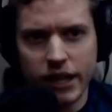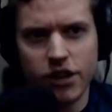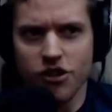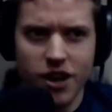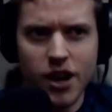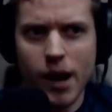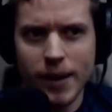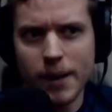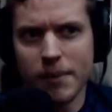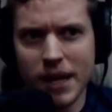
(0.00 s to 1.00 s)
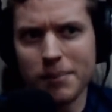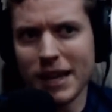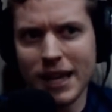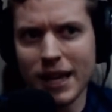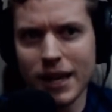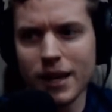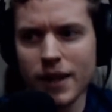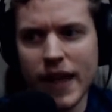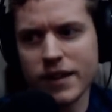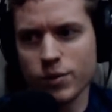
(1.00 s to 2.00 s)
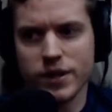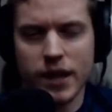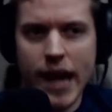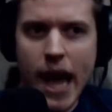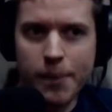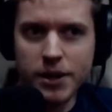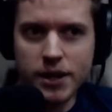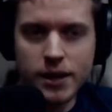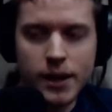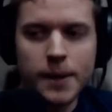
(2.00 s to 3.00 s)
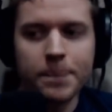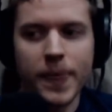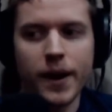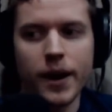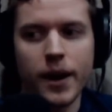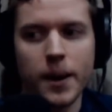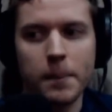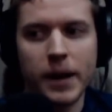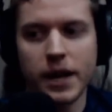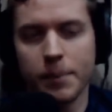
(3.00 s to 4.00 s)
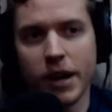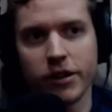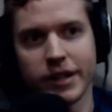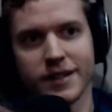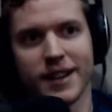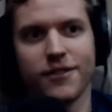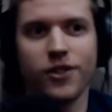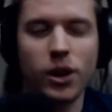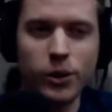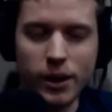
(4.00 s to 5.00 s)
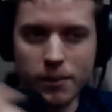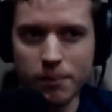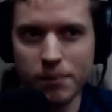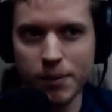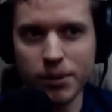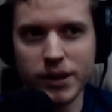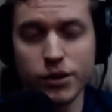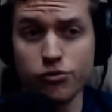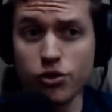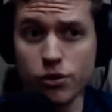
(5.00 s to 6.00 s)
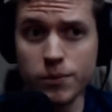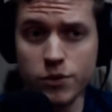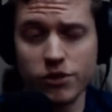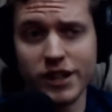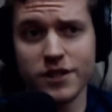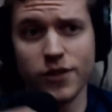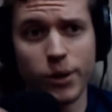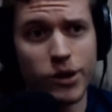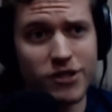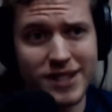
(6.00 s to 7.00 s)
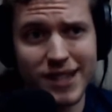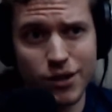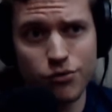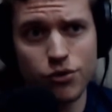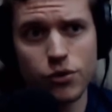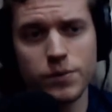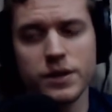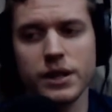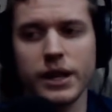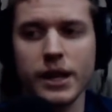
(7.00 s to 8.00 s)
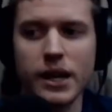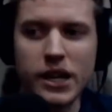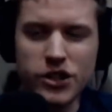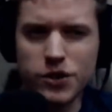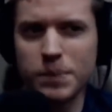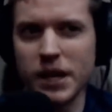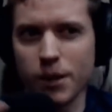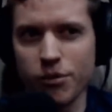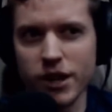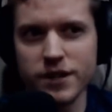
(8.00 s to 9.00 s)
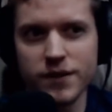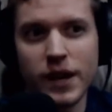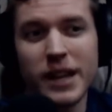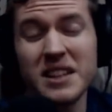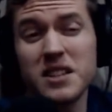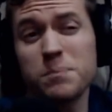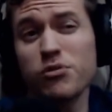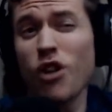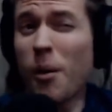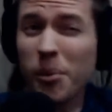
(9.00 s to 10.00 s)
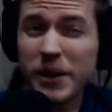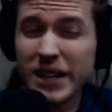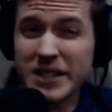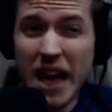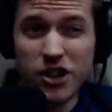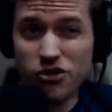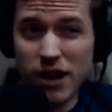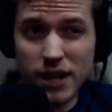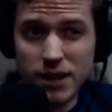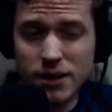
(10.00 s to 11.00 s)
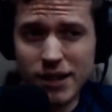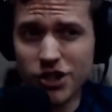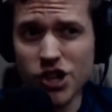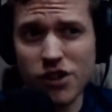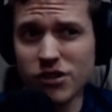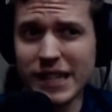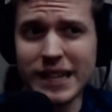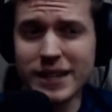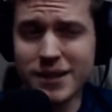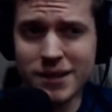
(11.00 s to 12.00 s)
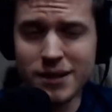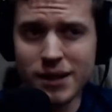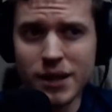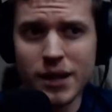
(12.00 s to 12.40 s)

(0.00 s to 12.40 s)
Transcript: Like, you're going to nominate me and Mickey. That's what's going to happen. And apparently is like following people into rooms, or at least following Christy into rooms, and like just being abrasive. This is probably exaggerated. It generally is.